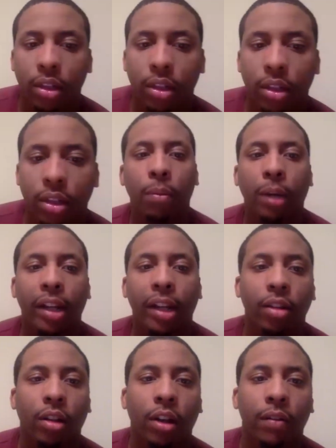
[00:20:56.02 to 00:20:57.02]
Nobody
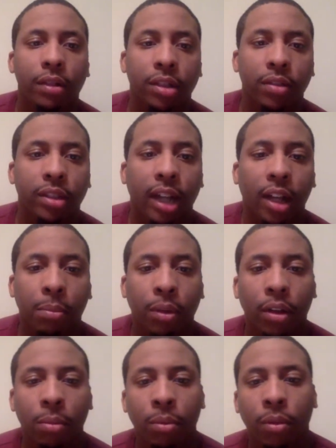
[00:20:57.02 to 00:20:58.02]
on the offensive side of
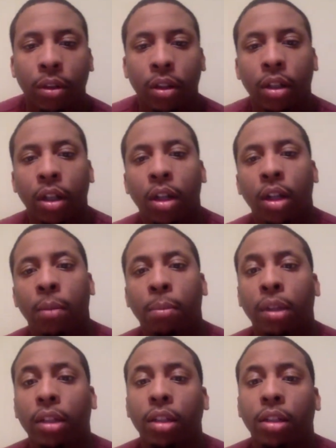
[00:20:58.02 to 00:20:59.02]
Baltimore,
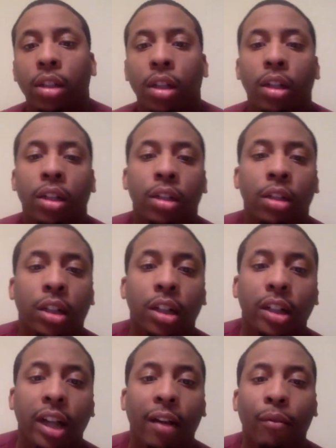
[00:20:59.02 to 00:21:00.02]
but you
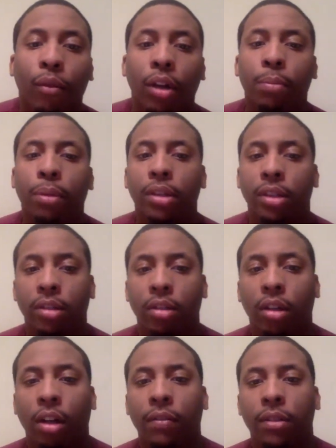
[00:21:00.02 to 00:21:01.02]
could have one person on
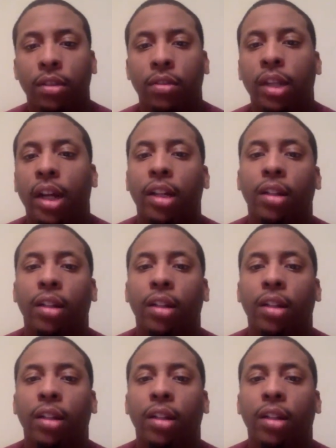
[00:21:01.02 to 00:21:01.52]
the offensive side